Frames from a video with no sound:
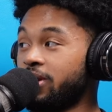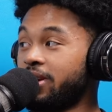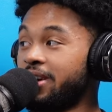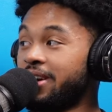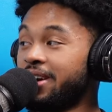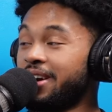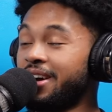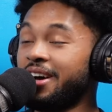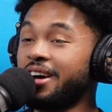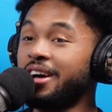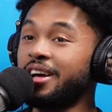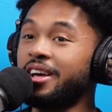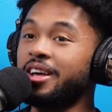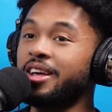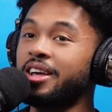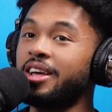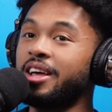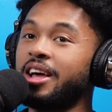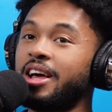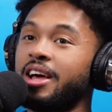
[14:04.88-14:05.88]
Yeah, that'd have
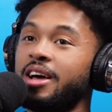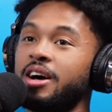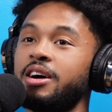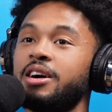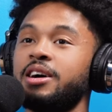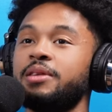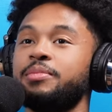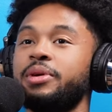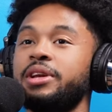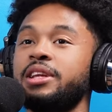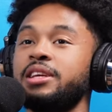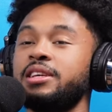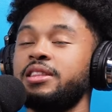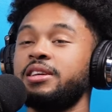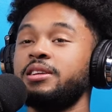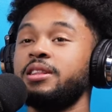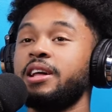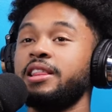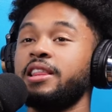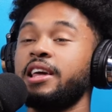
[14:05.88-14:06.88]
been great. Uh, but they,
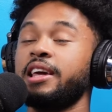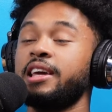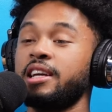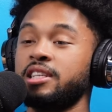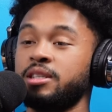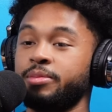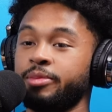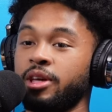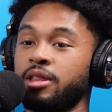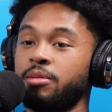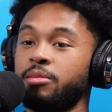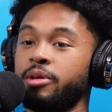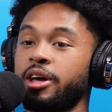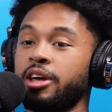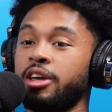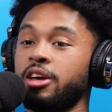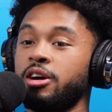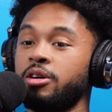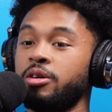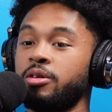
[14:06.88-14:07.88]
they like they catch him again and be
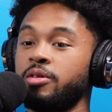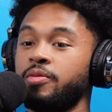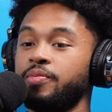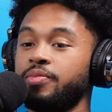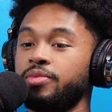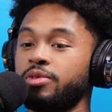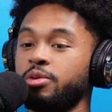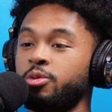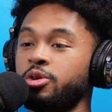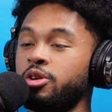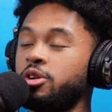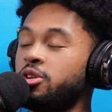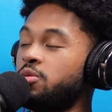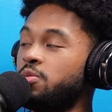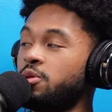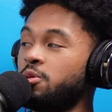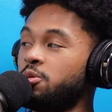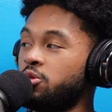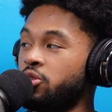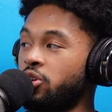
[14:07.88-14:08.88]
like, yo, we know you
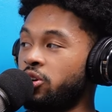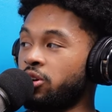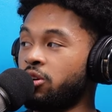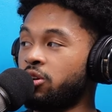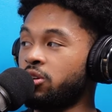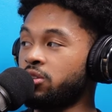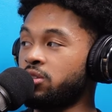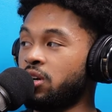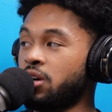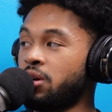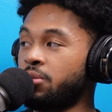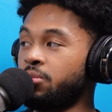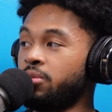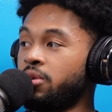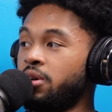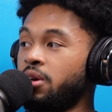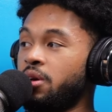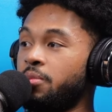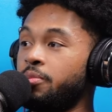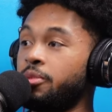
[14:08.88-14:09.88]
be with Durk all the time,
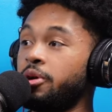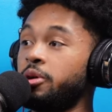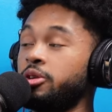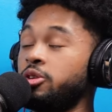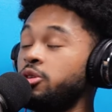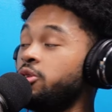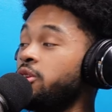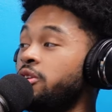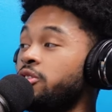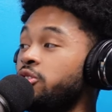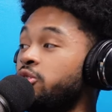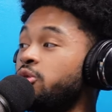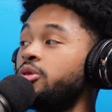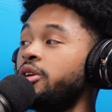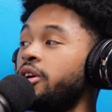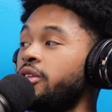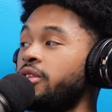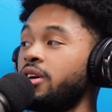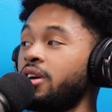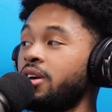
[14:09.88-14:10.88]
but you didn't do
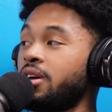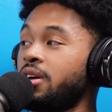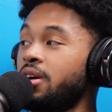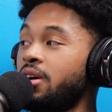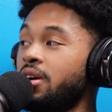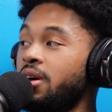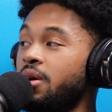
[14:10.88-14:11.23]
nothing.